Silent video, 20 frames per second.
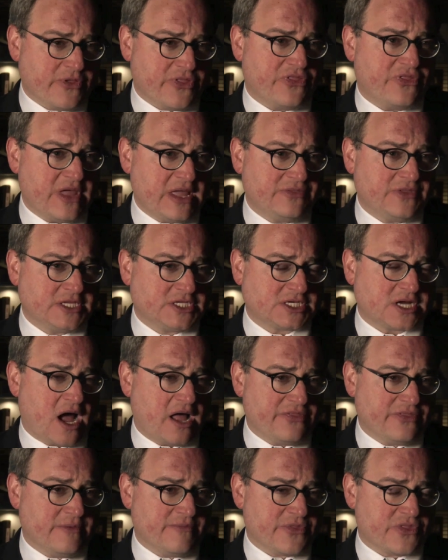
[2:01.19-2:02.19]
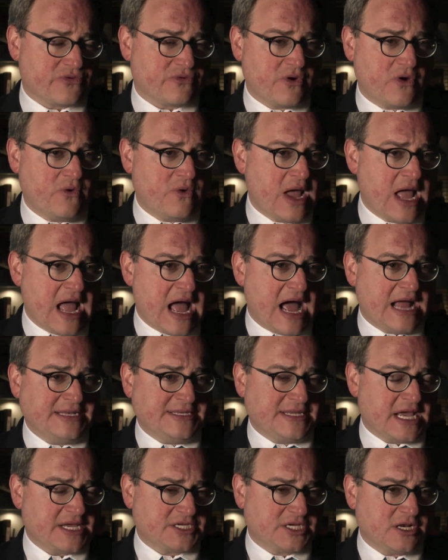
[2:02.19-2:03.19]
thin, that's gotten them through a
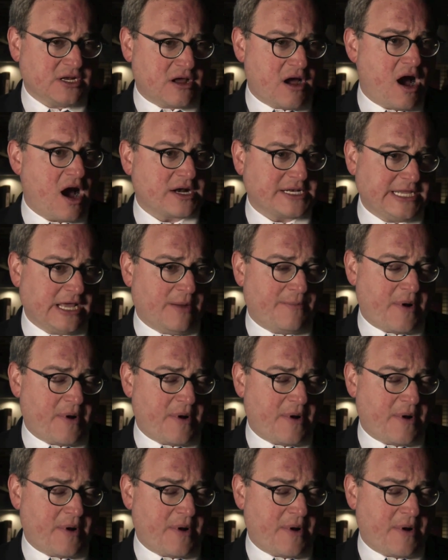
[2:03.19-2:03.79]
dozen cocktail